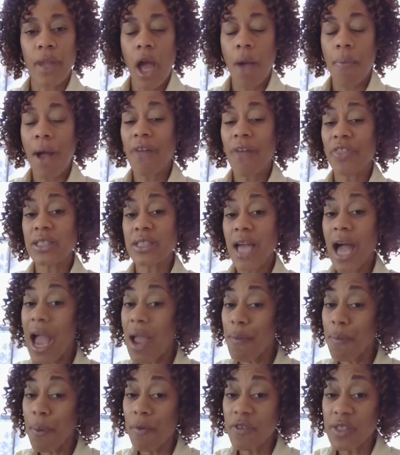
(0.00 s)
about the
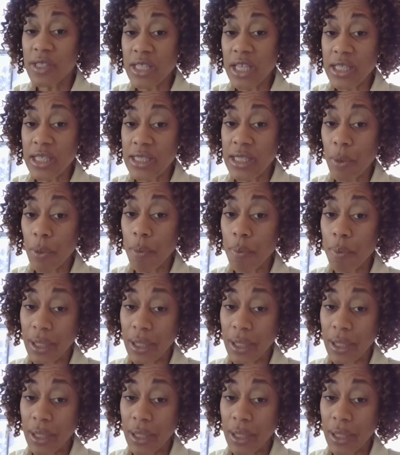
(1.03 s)
type of seeds that we're